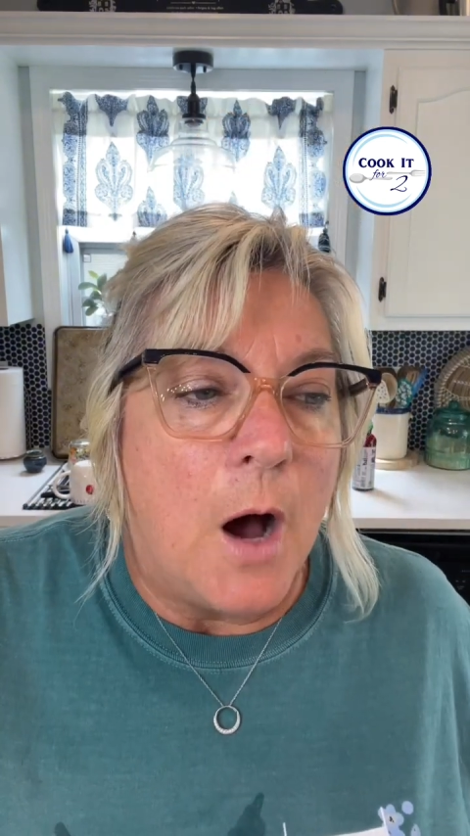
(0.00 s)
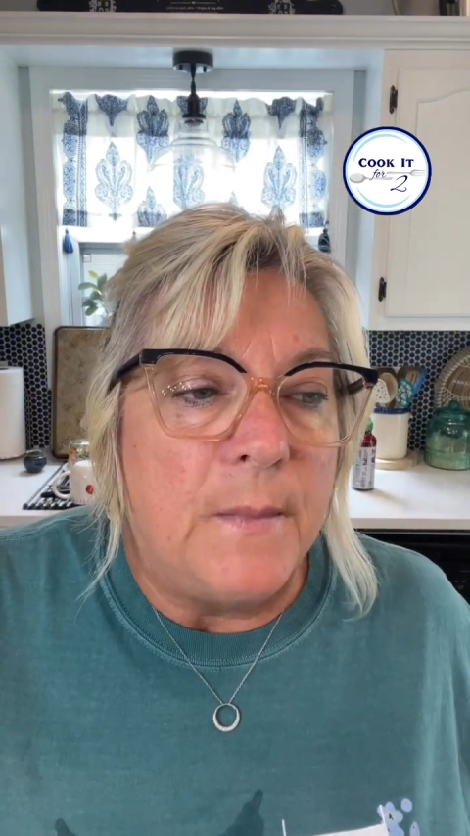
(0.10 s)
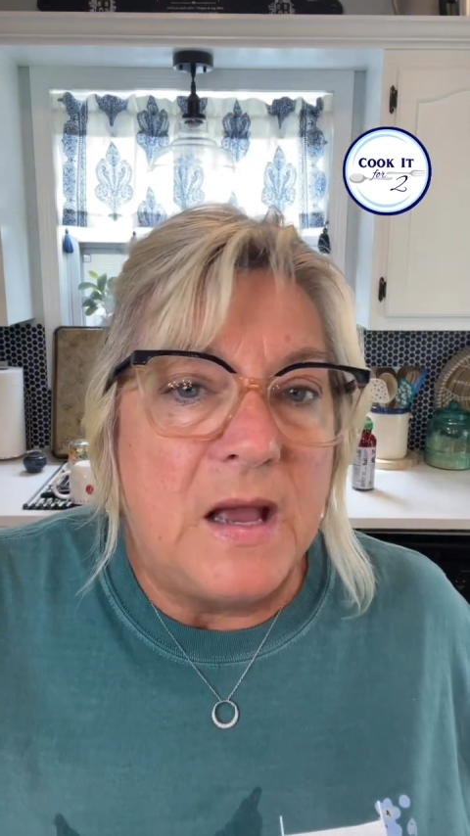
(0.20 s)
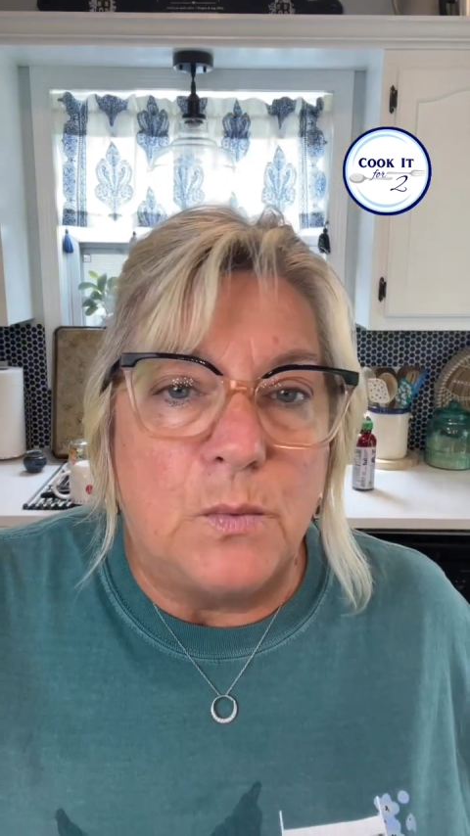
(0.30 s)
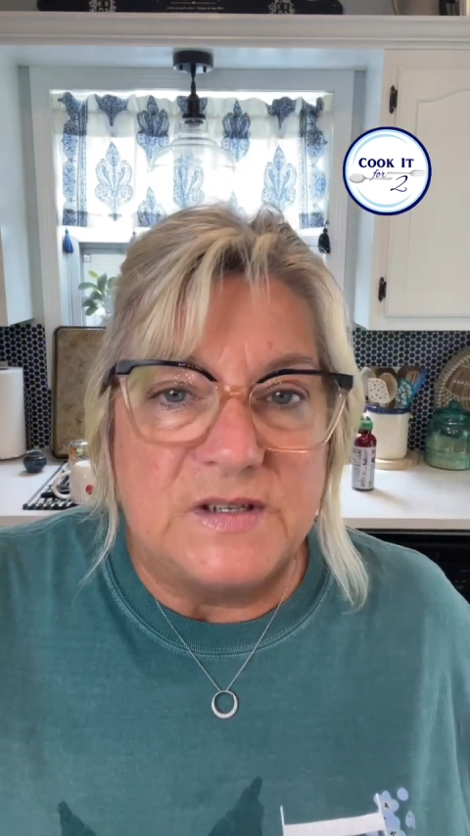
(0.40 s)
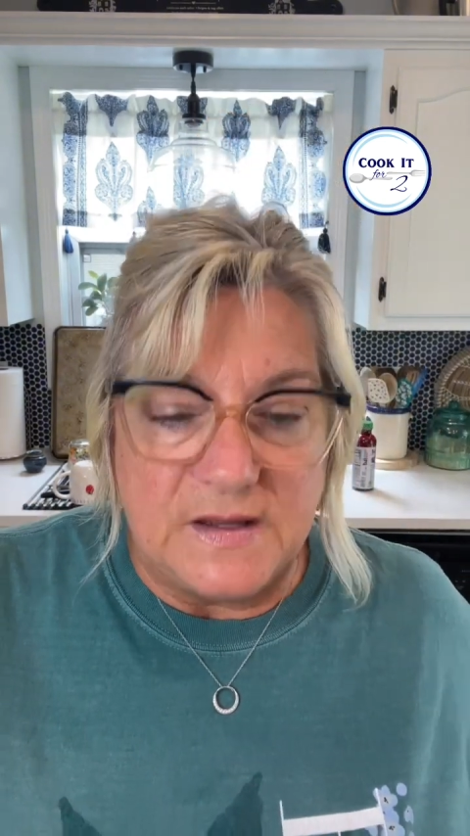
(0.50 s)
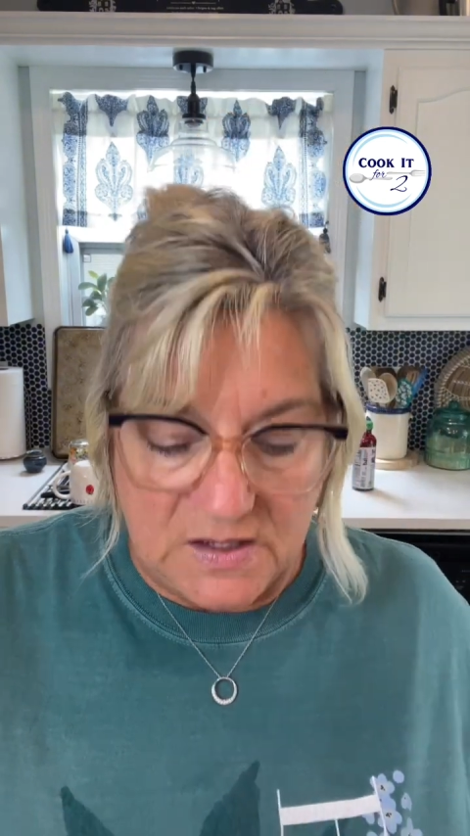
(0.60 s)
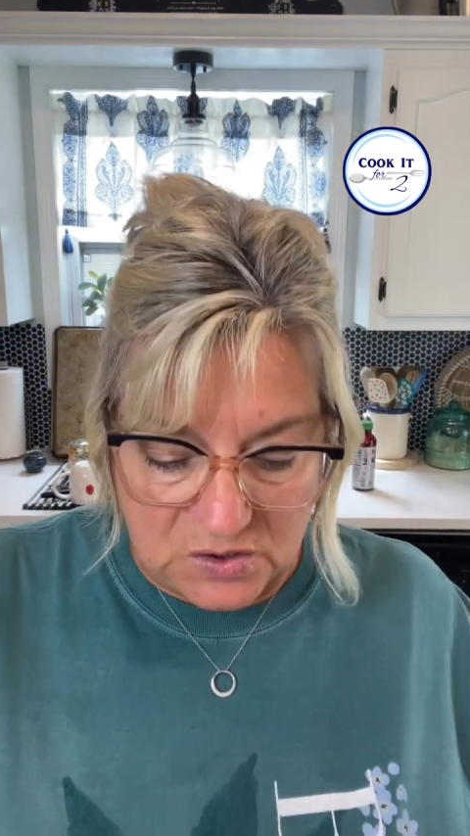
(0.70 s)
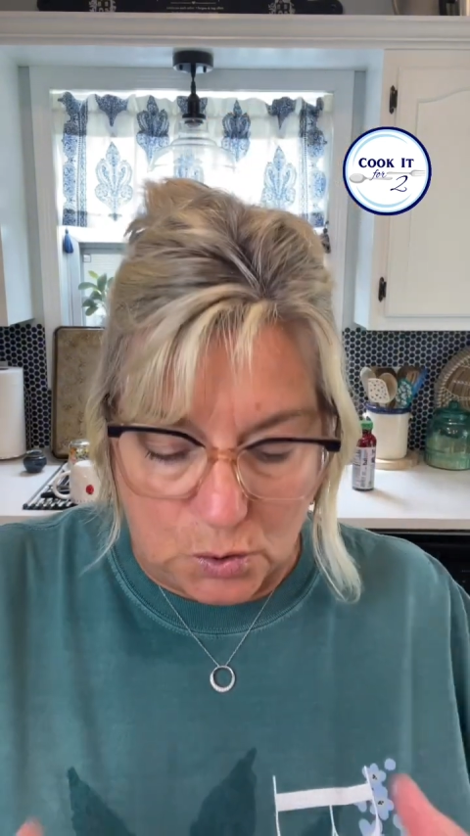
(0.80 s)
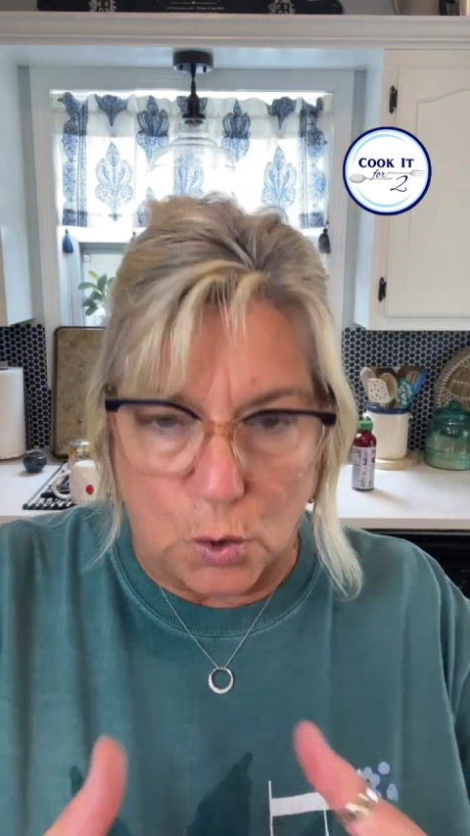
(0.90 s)
it was in
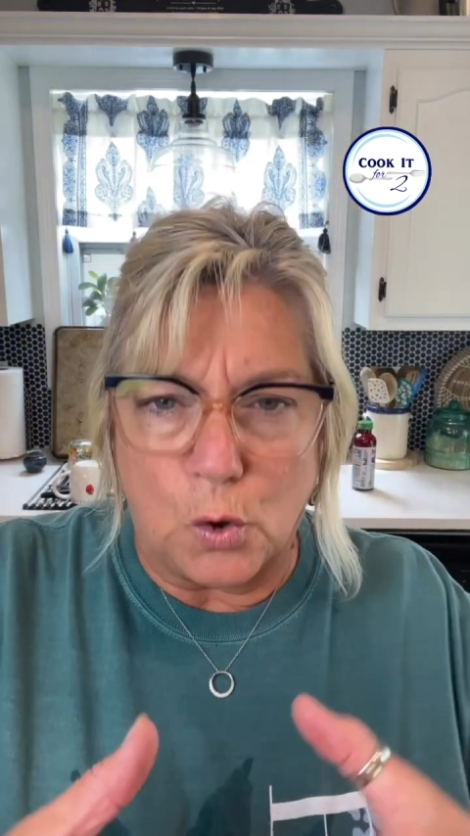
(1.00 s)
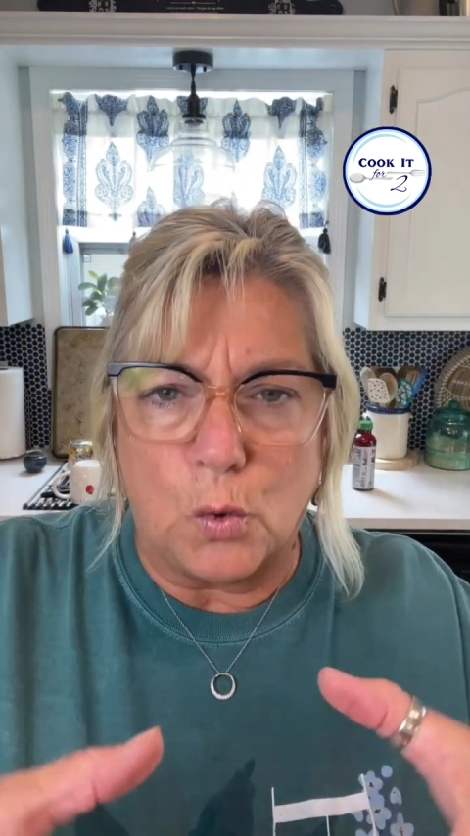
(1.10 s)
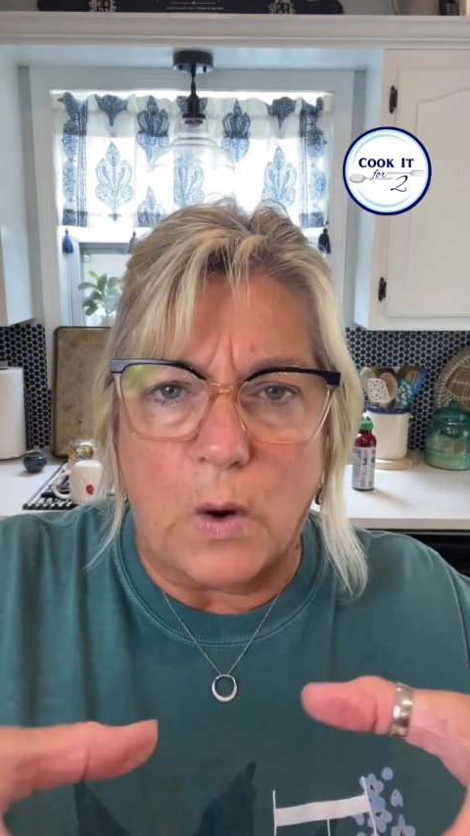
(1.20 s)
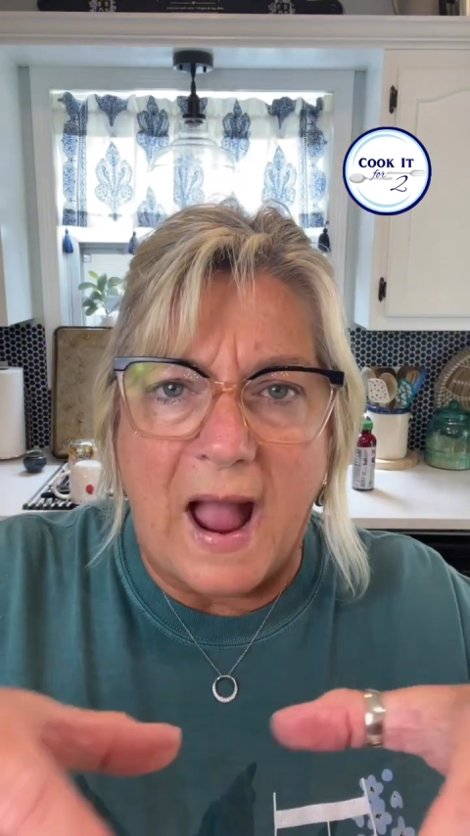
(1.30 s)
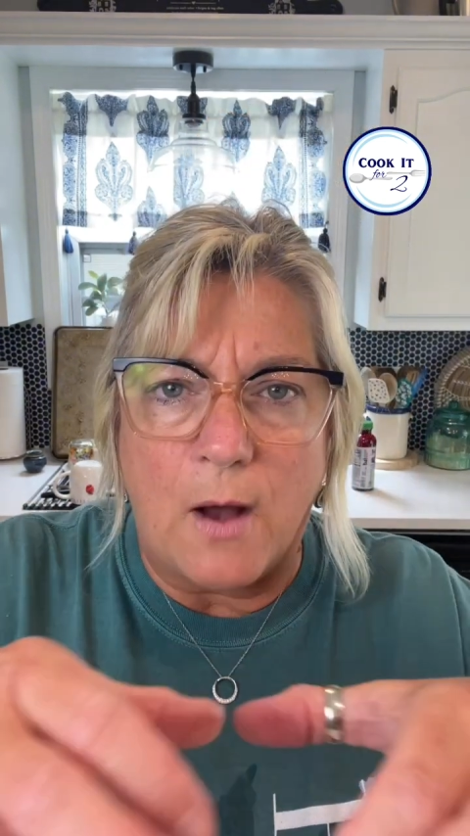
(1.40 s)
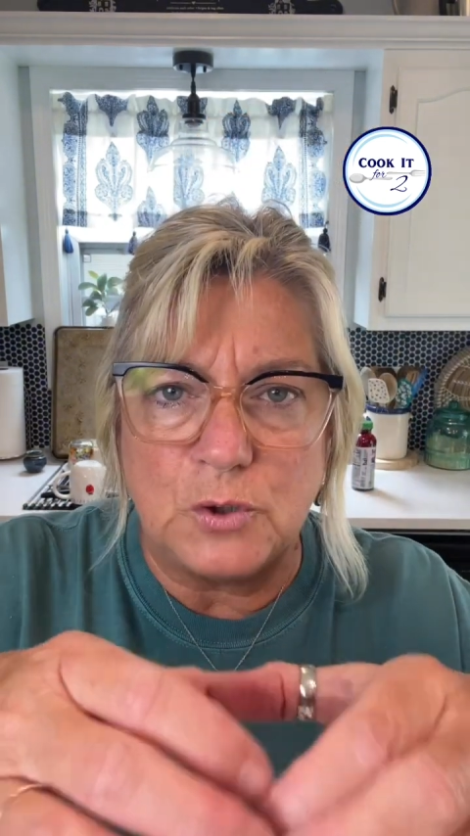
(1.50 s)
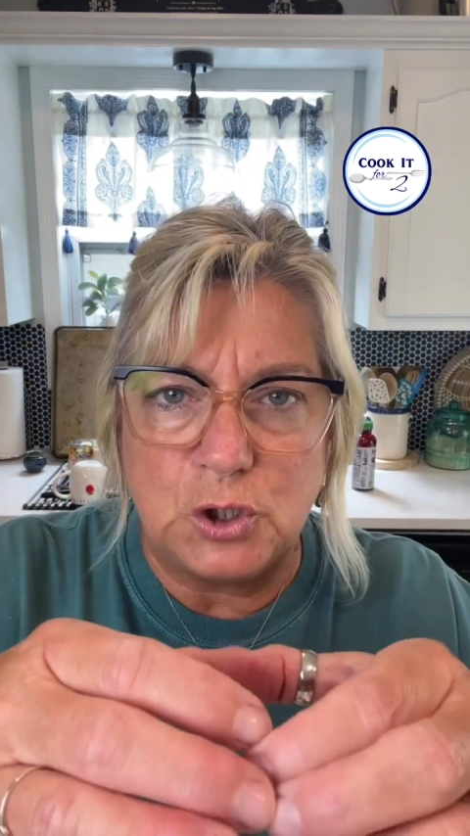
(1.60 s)
this cool round